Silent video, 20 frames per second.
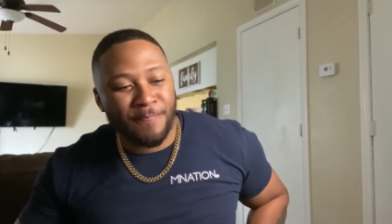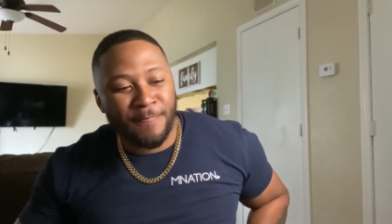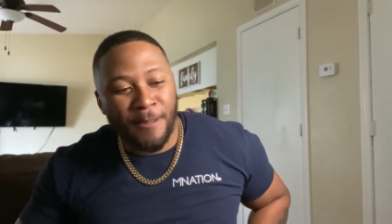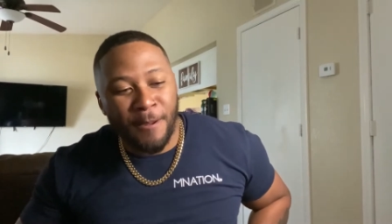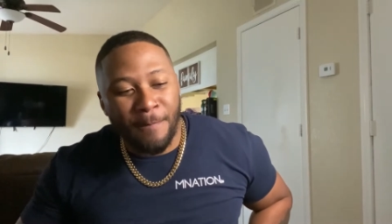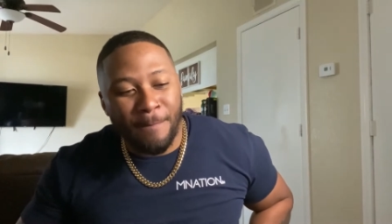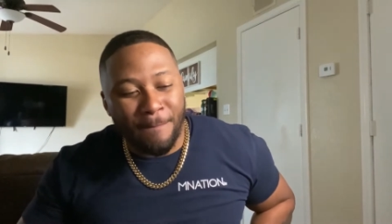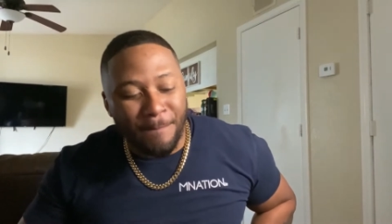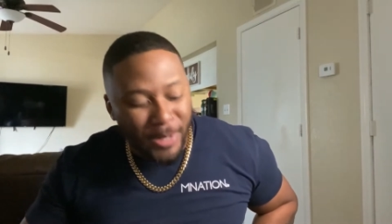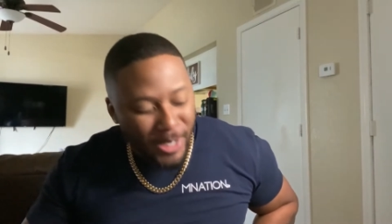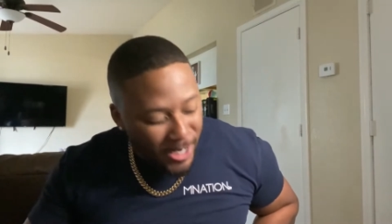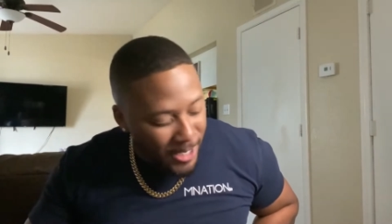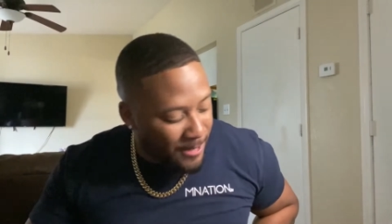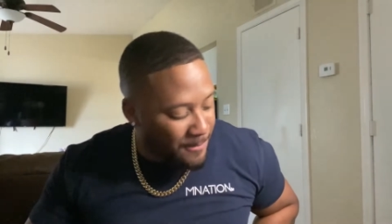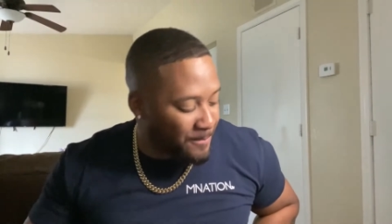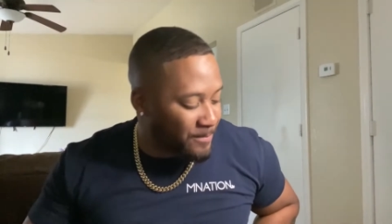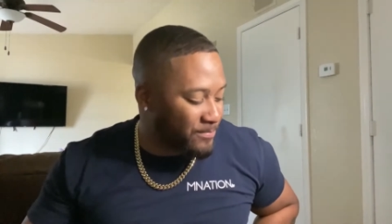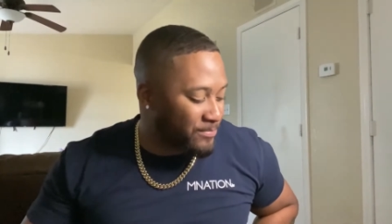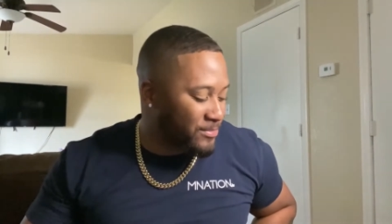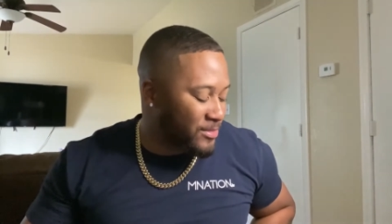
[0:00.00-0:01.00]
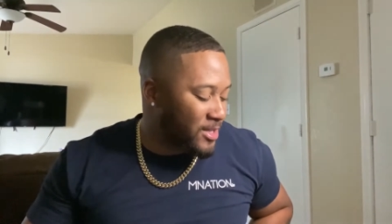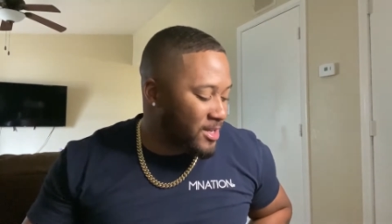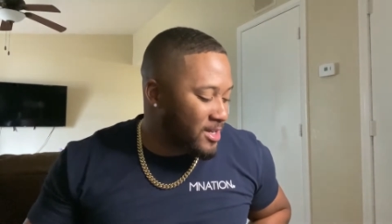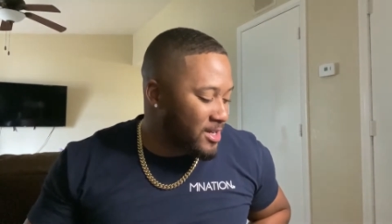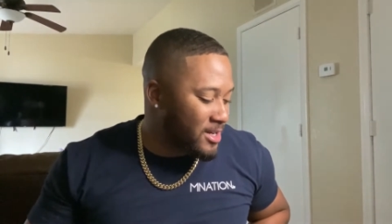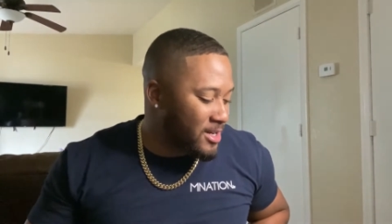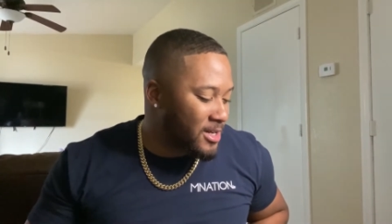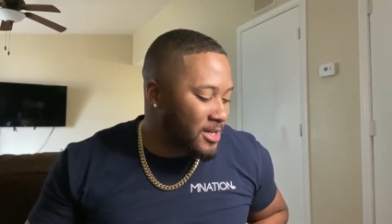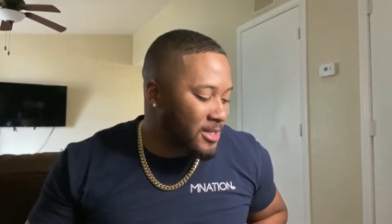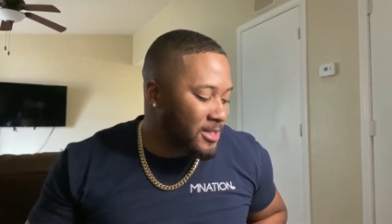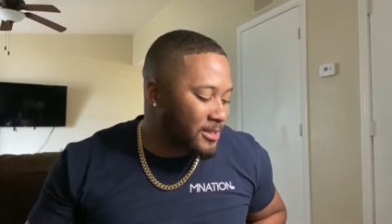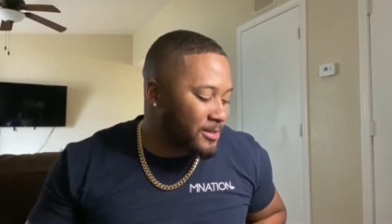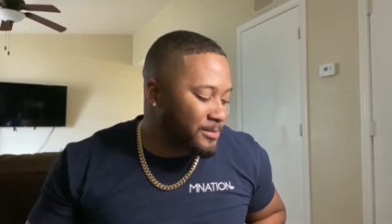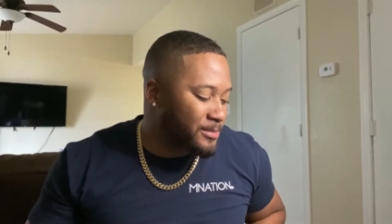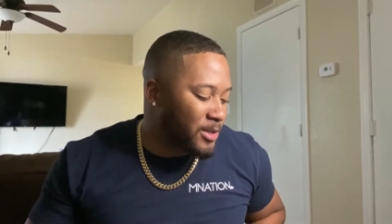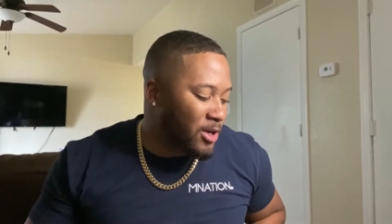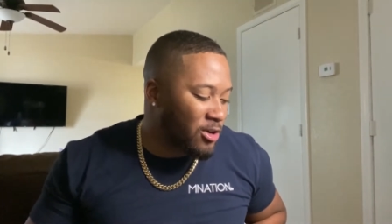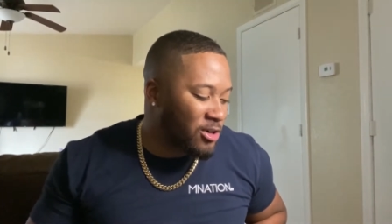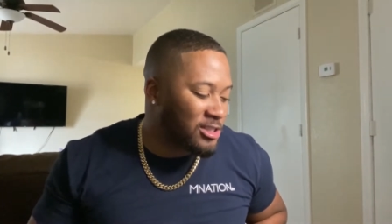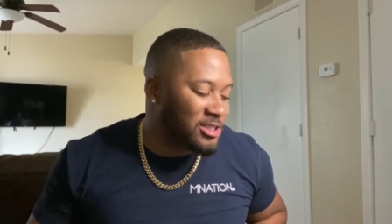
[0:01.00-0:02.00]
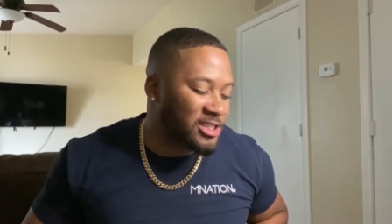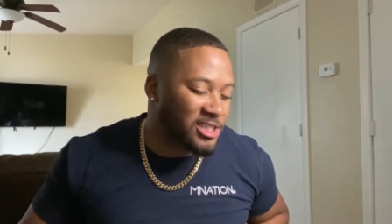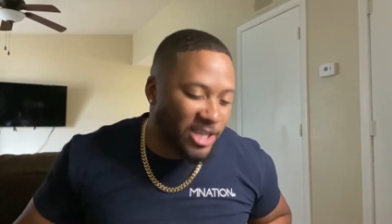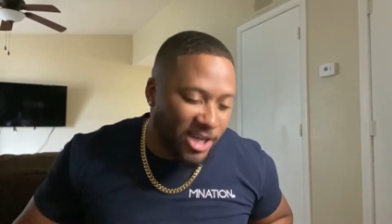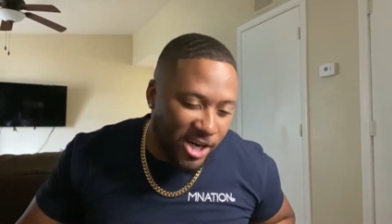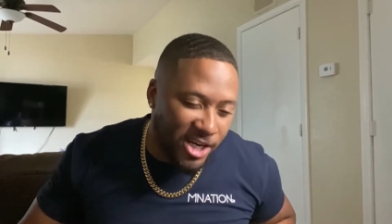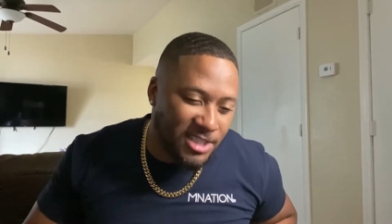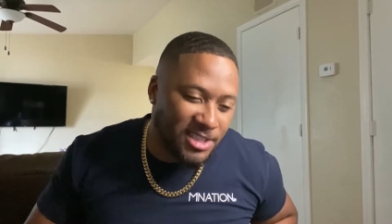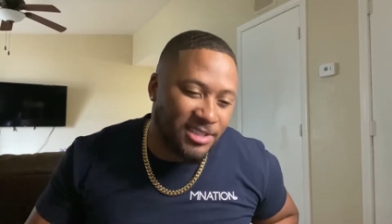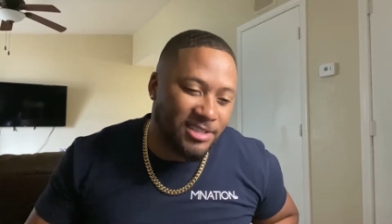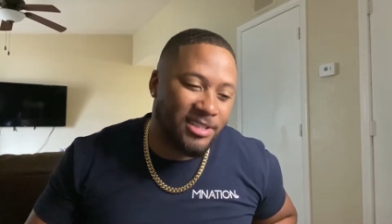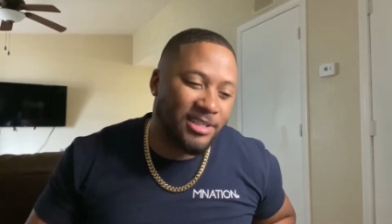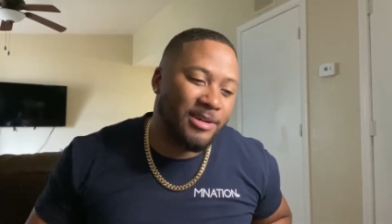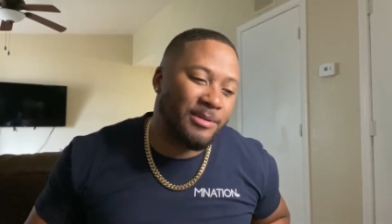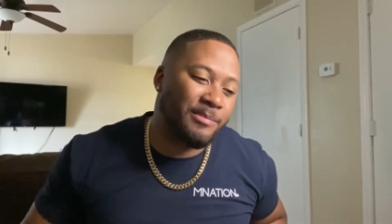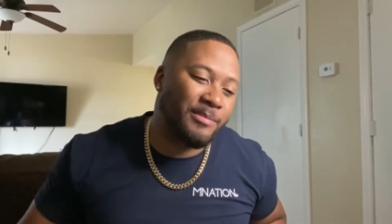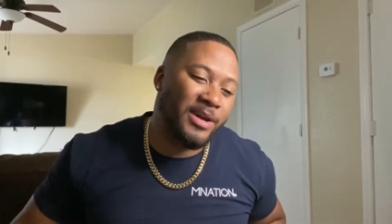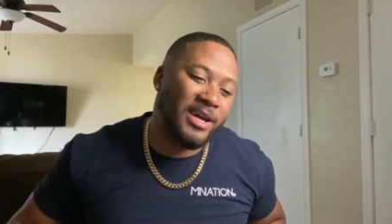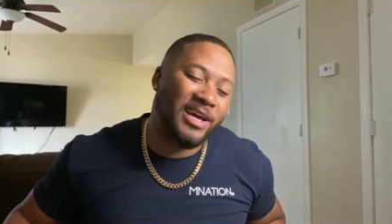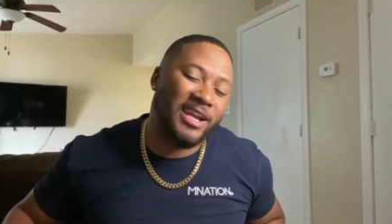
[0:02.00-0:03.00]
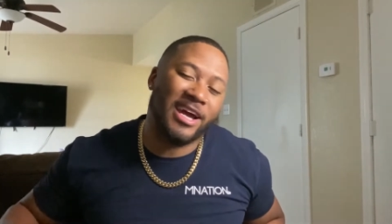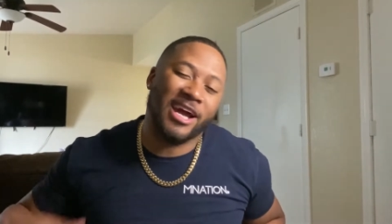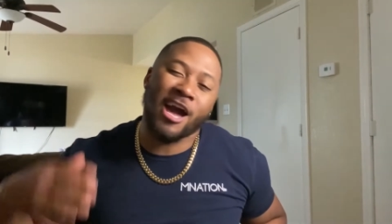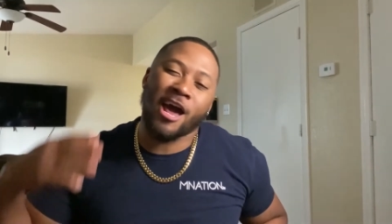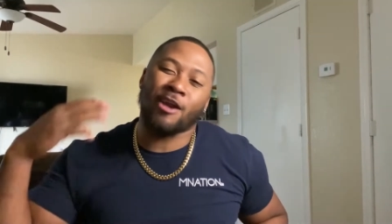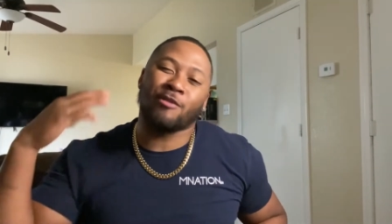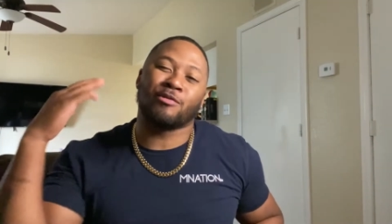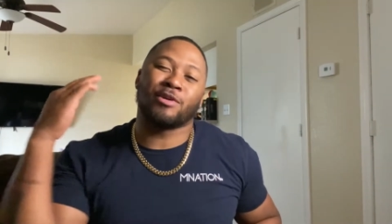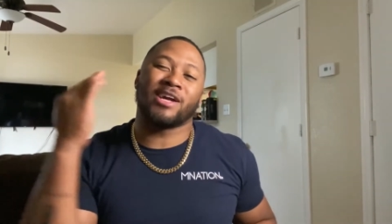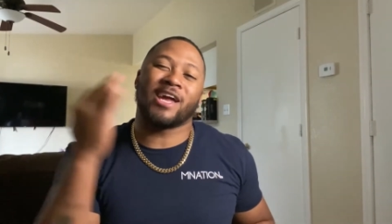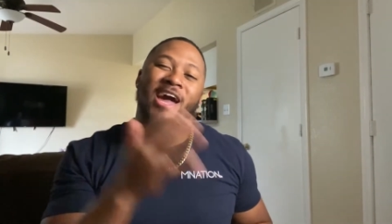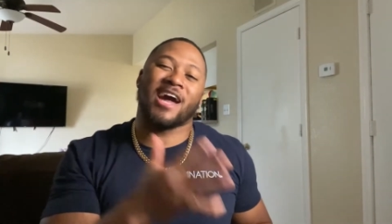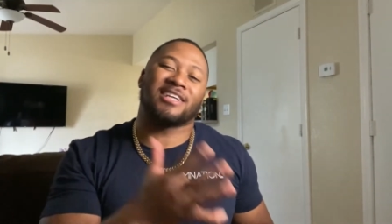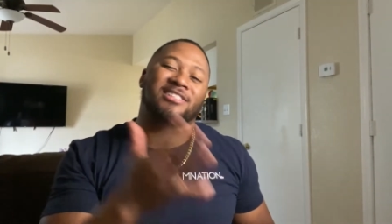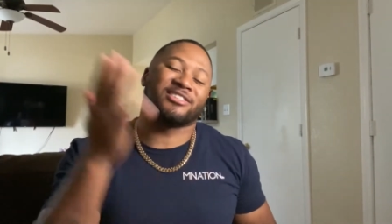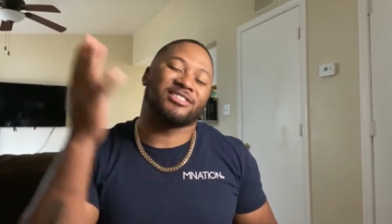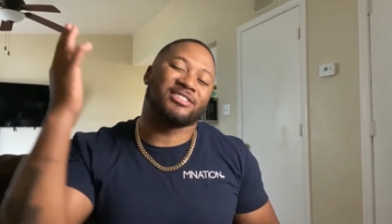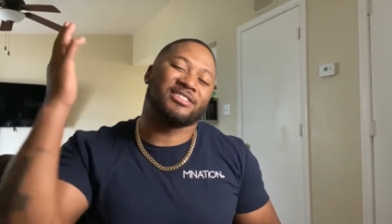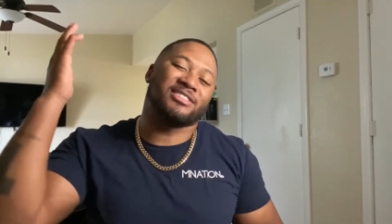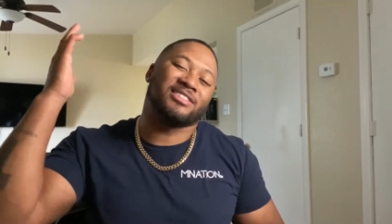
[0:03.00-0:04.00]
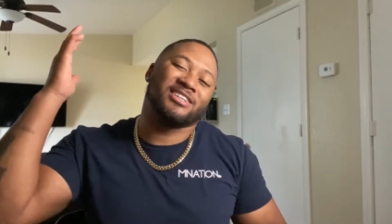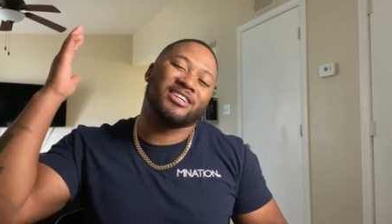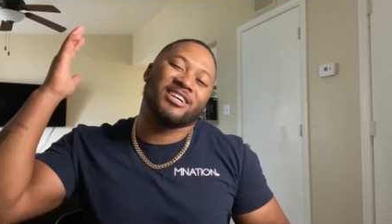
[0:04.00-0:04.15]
But um, on a serious tip, man, I got a reaction